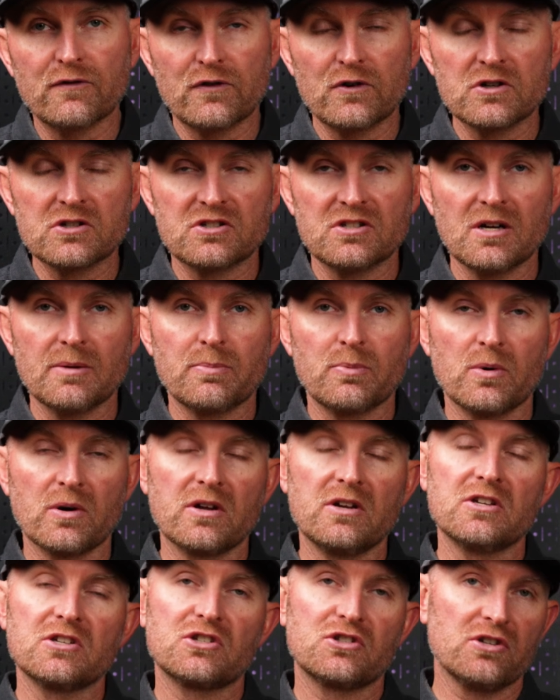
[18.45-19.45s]
first up we're
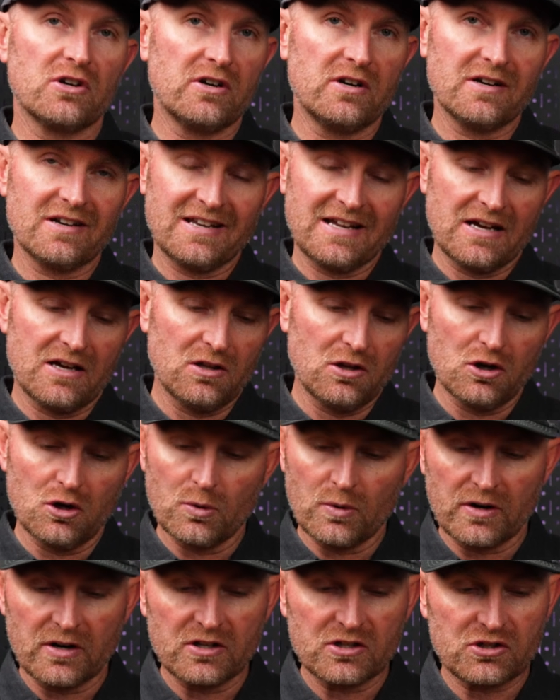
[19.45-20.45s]
going to start down low.
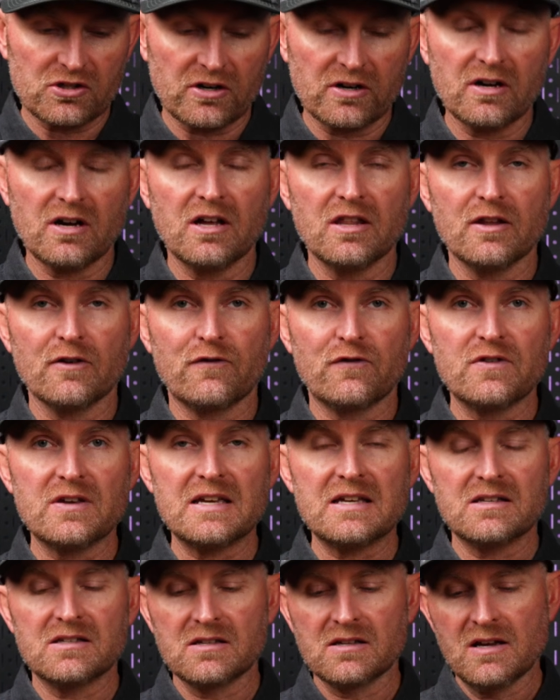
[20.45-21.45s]
We're going to start on the
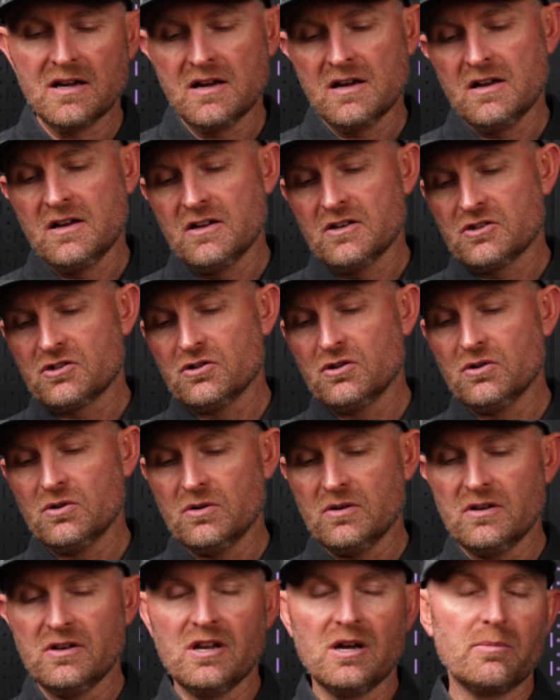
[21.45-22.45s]
feet.
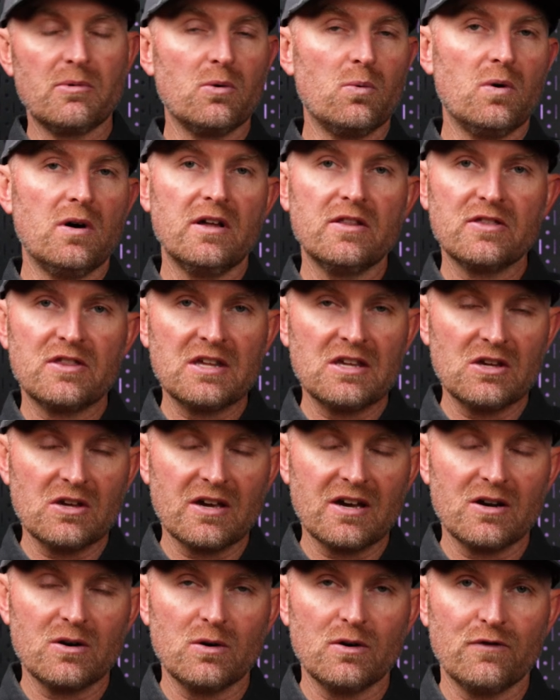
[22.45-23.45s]
So number one thing you
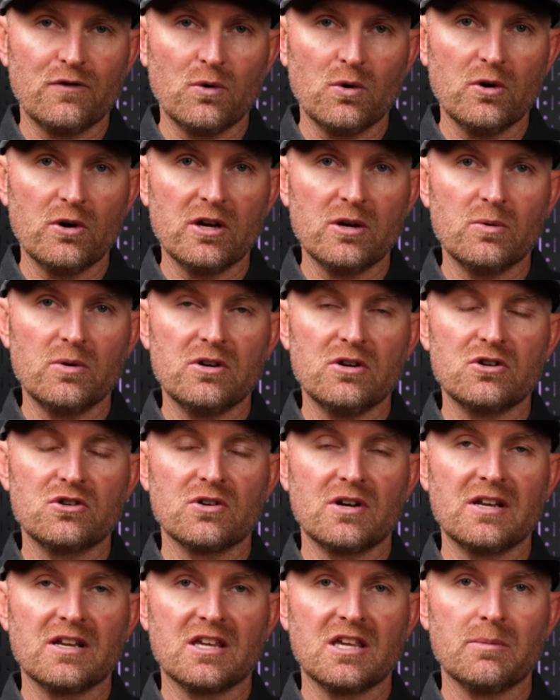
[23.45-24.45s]
got to avoid when you're
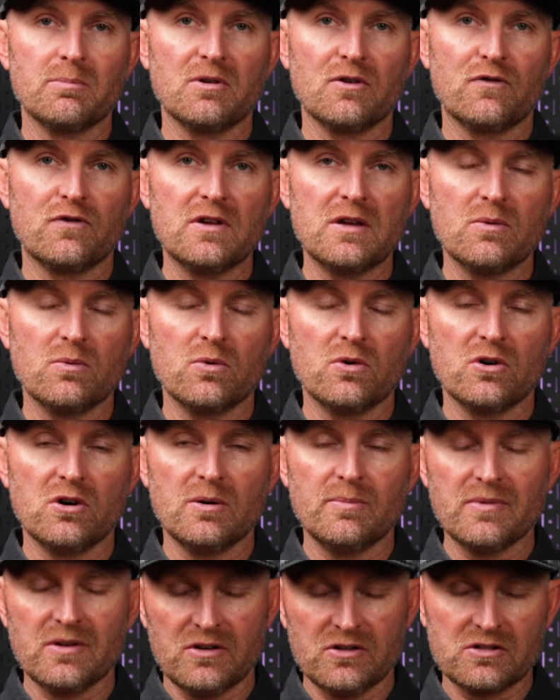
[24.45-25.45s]
trying to keep your feet
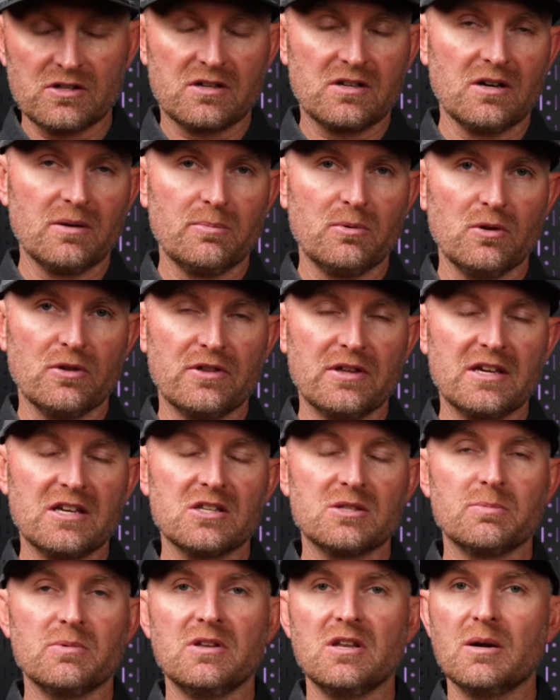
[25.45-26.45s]
warm, there's a couple of
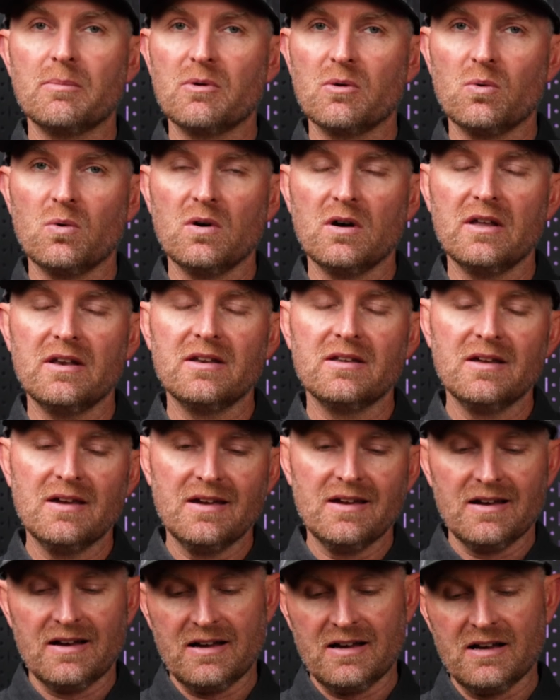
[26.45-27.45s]
ththings, but number one,
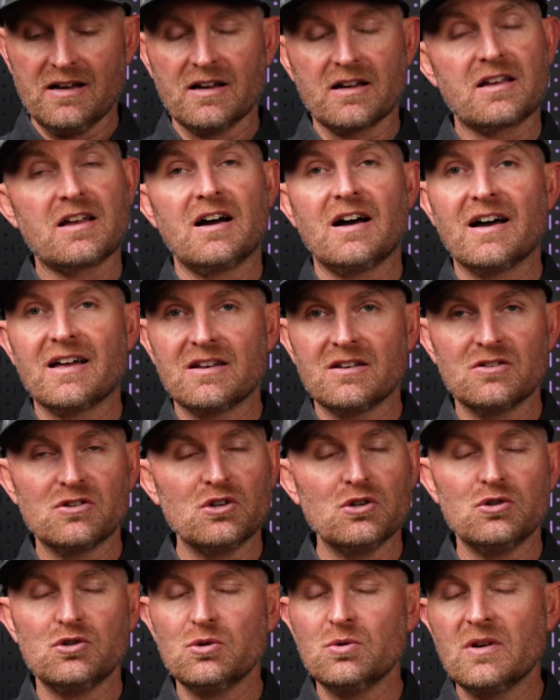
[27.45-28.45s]
cotton.
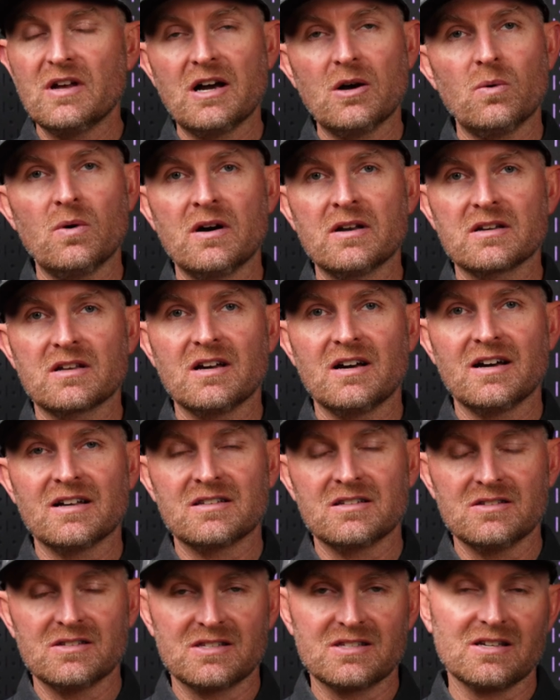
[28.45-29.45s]
You do not want
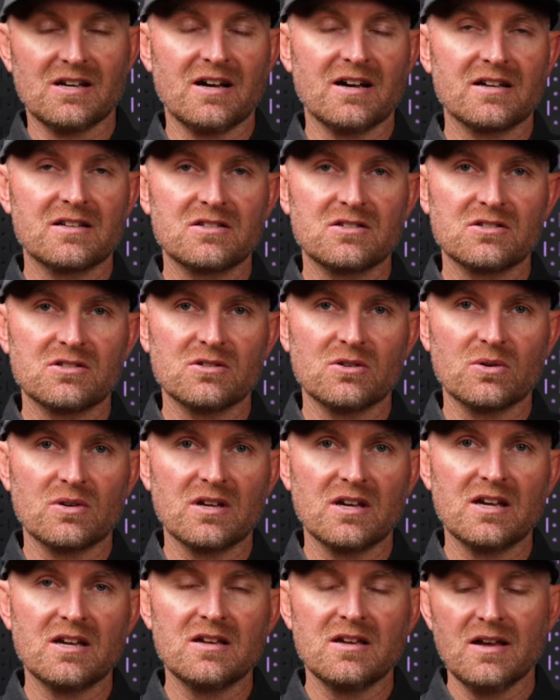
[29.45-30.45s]
cotton socks,
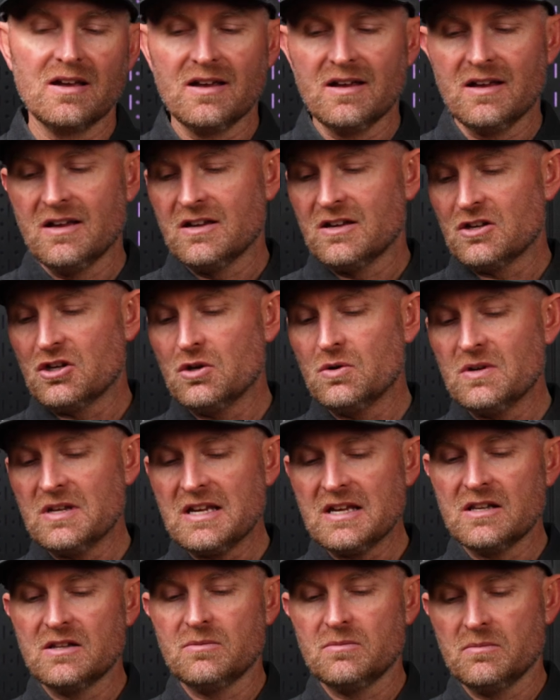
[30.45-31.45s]
okay? You
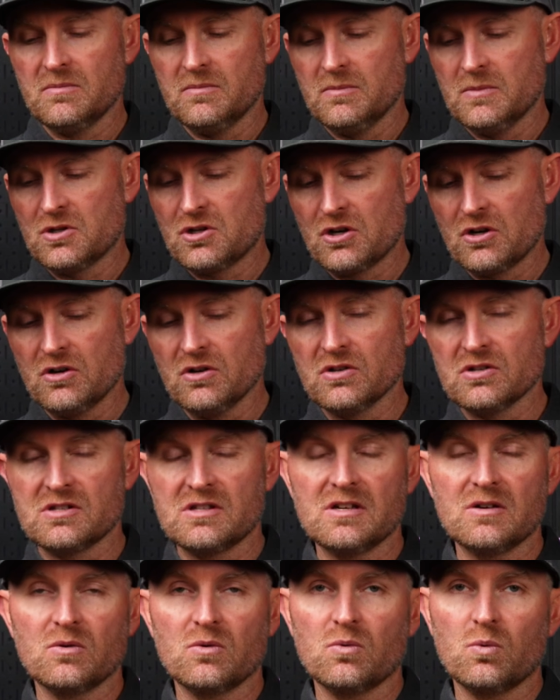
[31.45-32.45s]
need materials
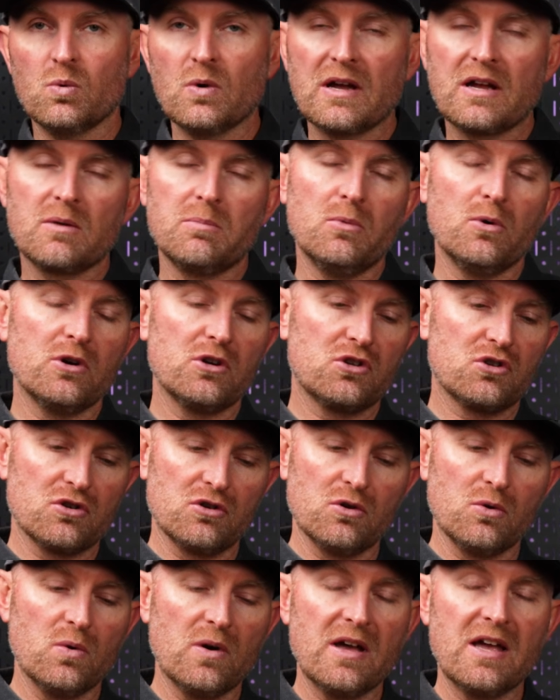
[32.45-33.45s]
that wick
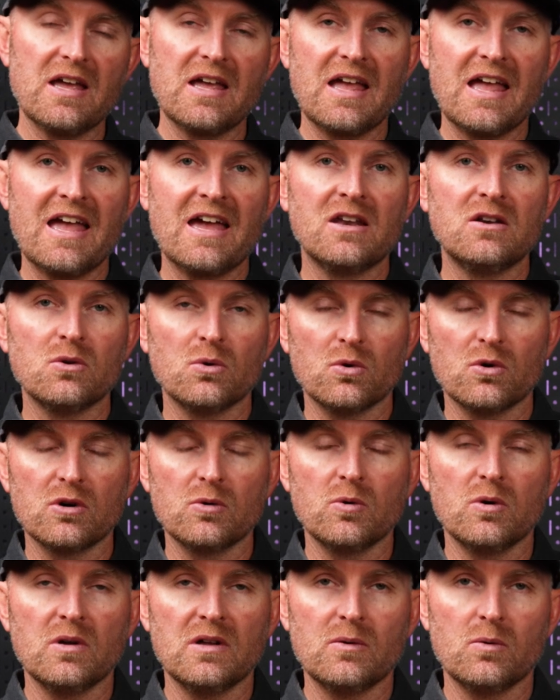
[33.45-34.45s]
moisture away and or
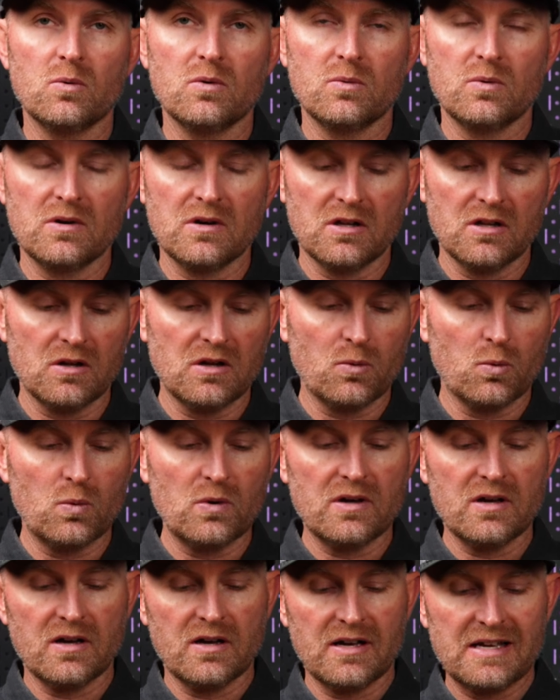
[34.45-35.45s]

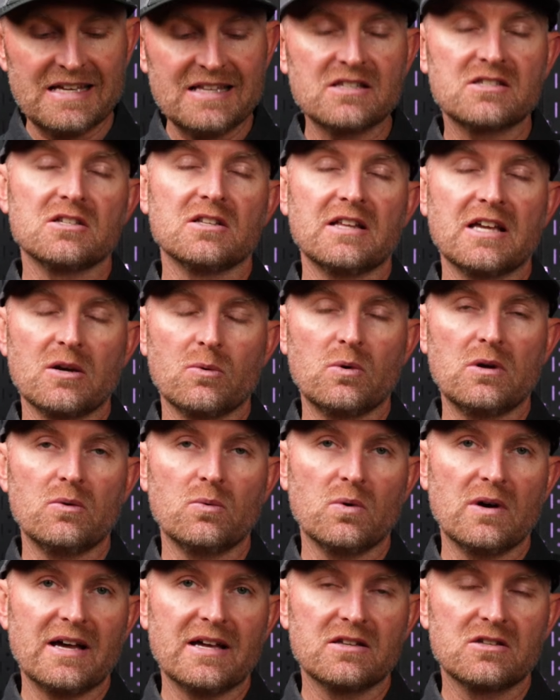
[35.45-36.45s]
will insulate
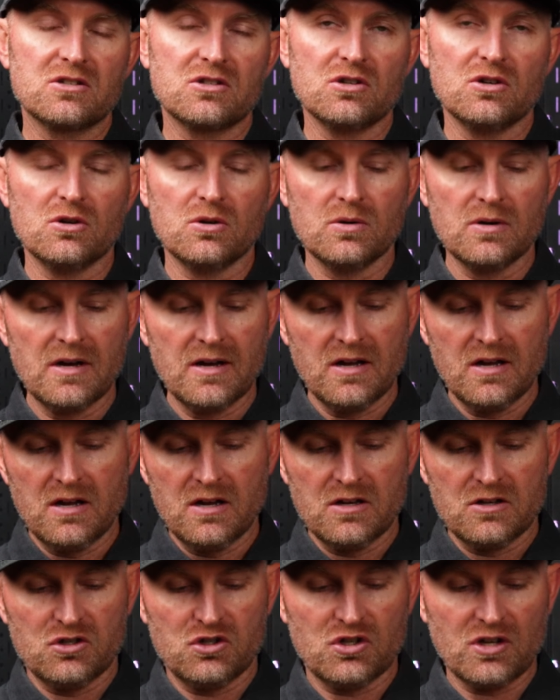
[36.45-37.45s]
when wet. So
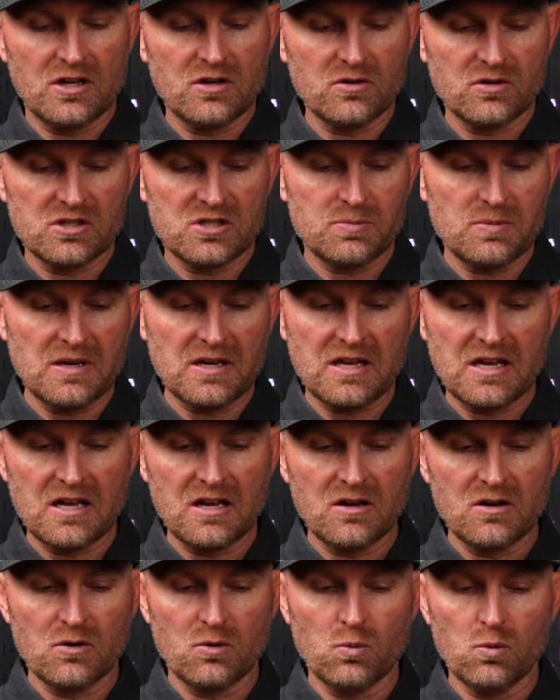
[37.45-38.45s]
generally
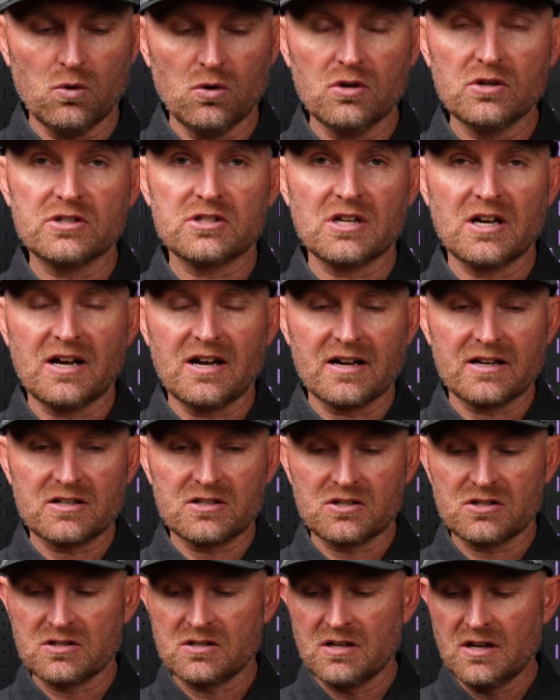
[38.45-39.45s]
speaking, wool
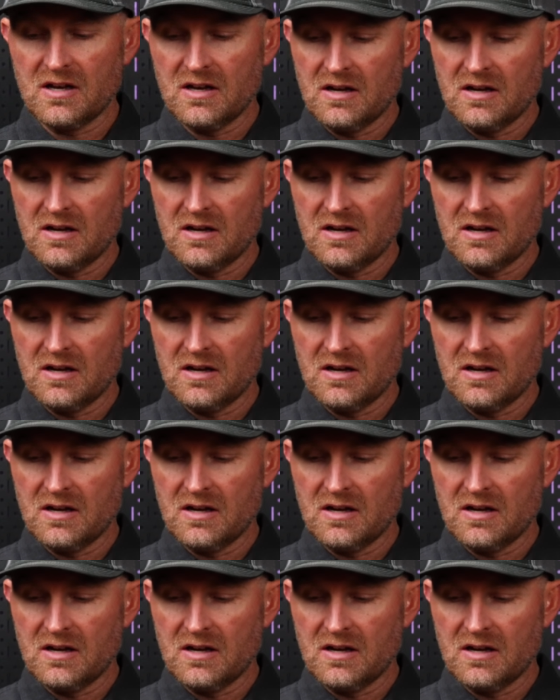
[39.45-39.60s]
socks,